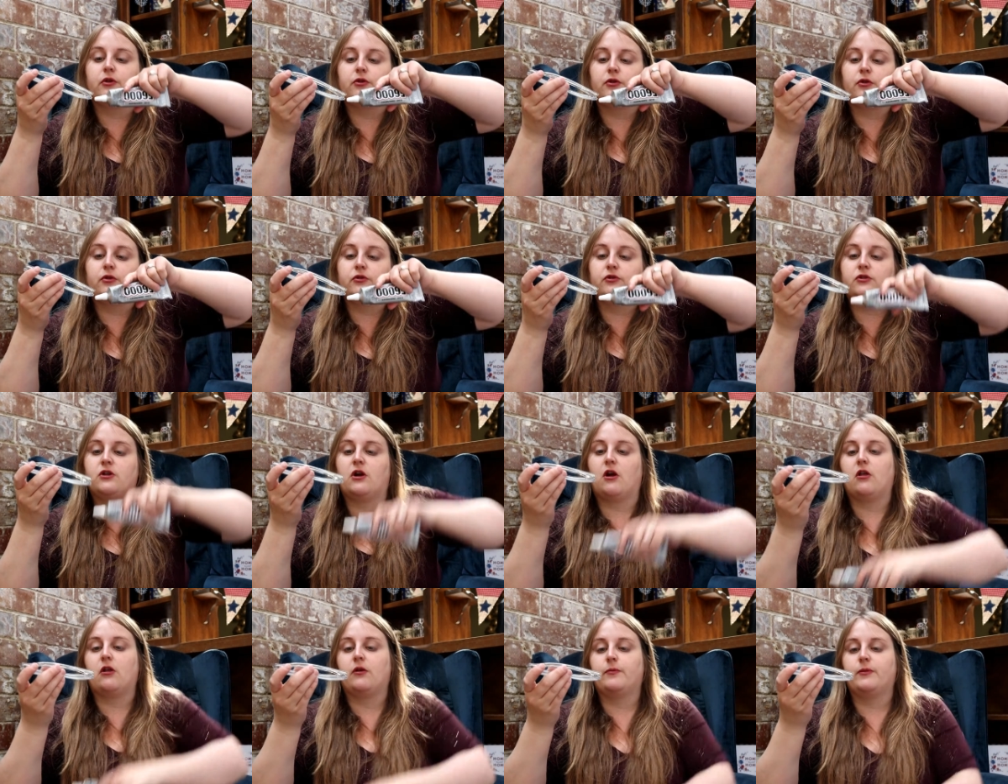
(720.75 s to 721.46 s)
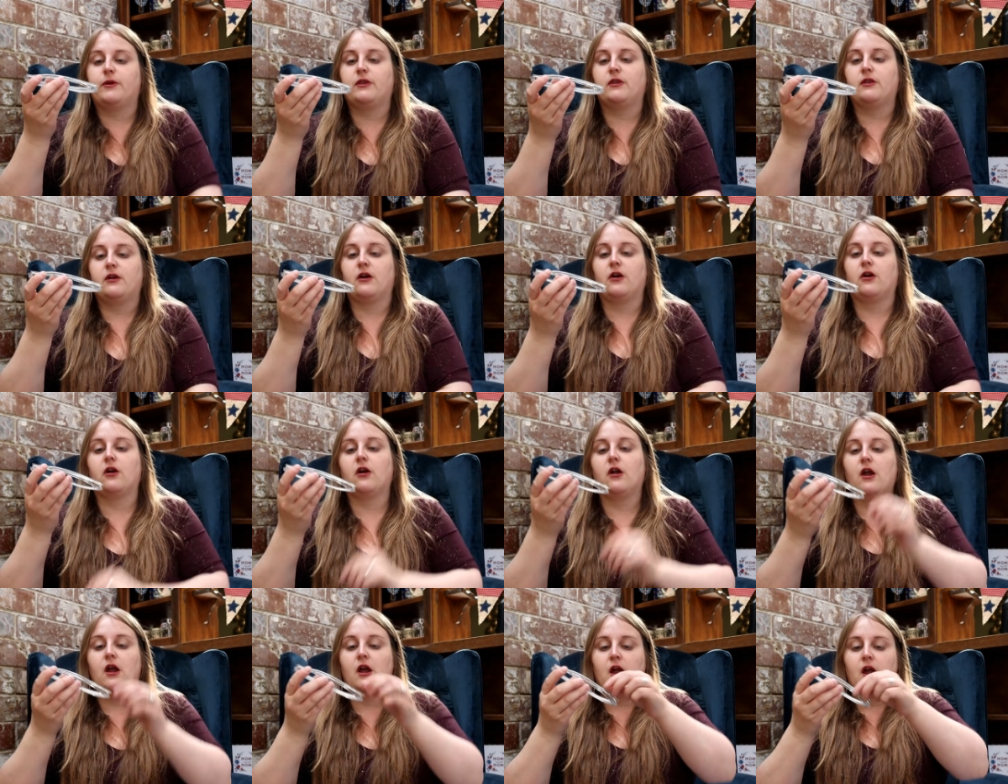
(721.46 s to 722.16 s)
a little dollop in
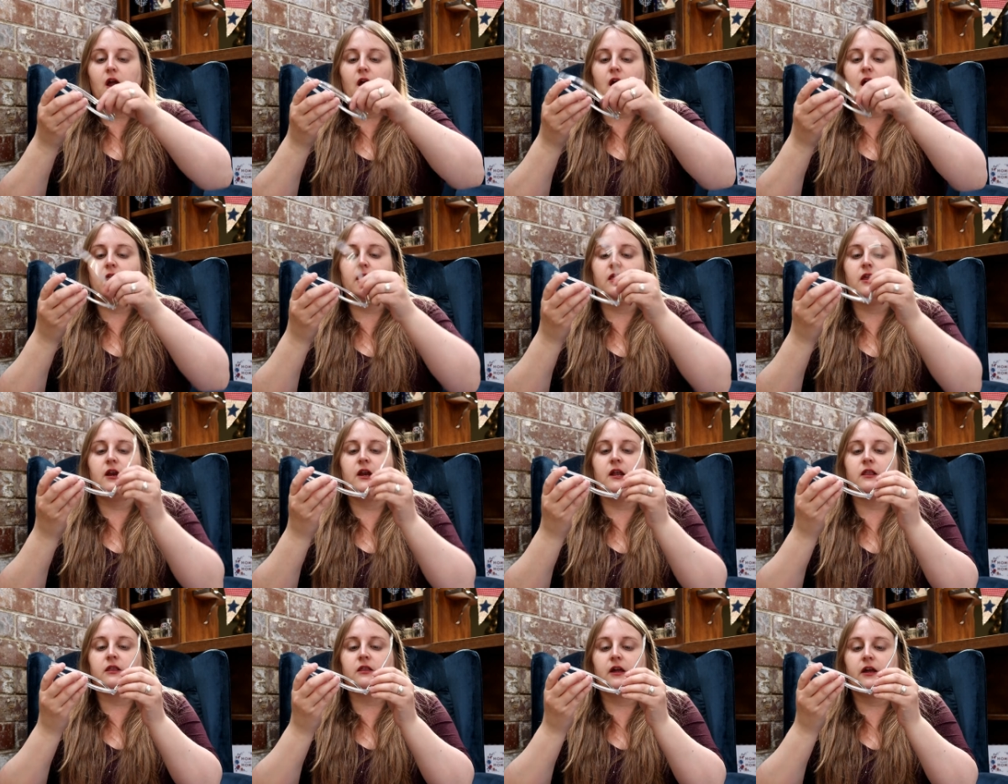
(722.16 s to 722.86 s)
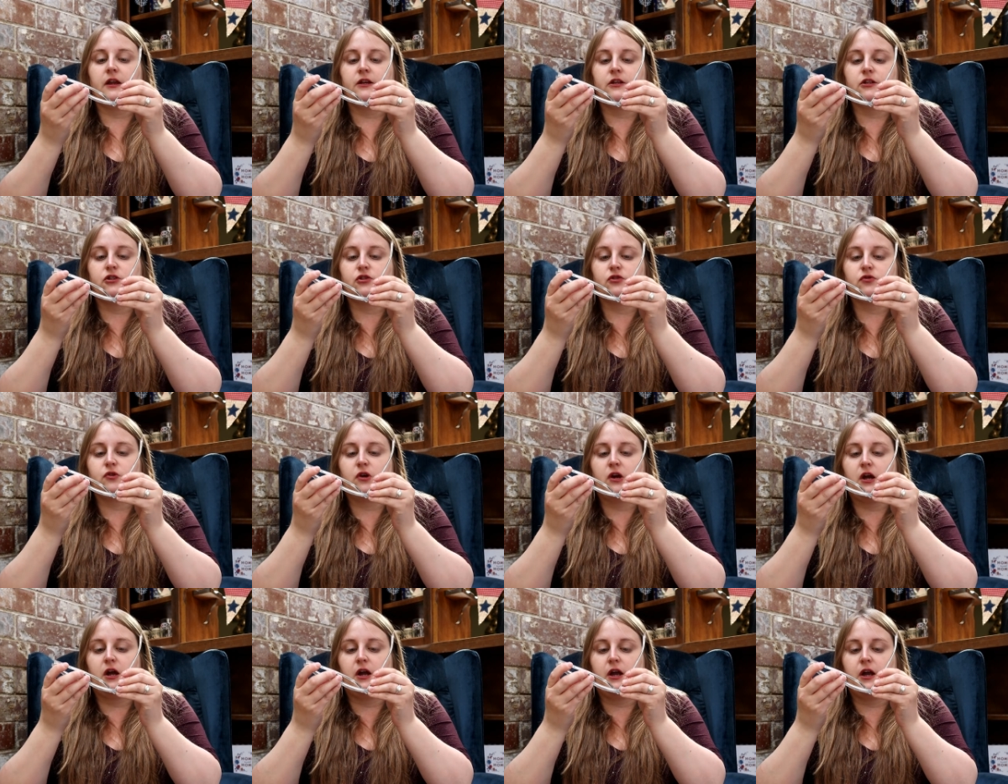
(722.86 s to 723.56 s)
there and then I let it
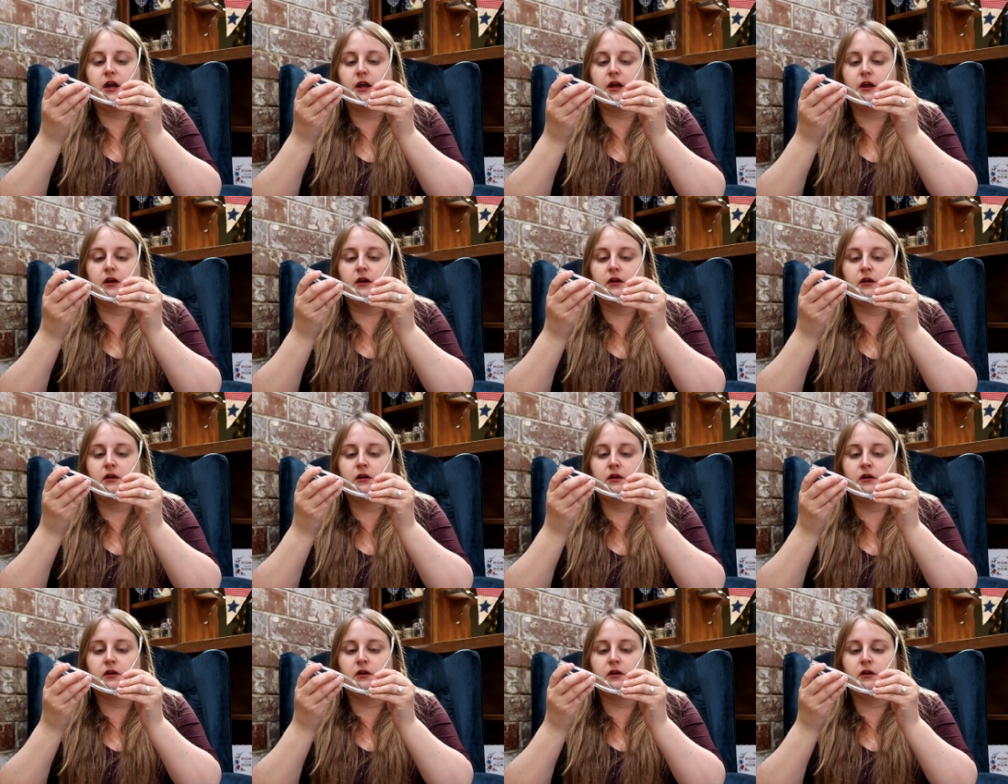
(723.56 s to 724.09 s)
dry.